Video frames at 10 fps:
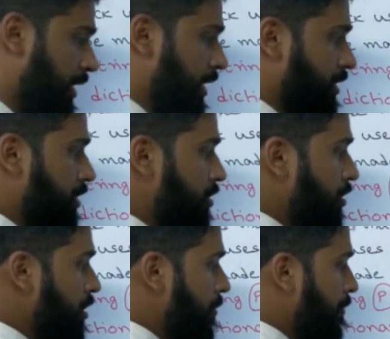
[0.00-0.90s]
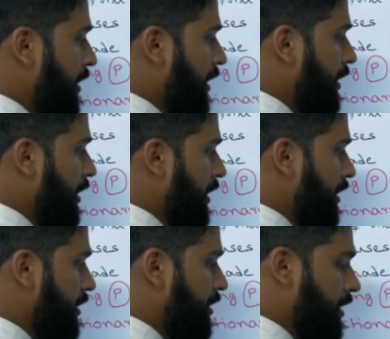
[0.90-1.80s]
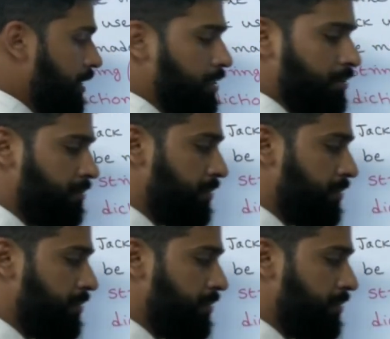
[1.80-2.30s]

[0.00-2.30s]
S. So, B, D, C.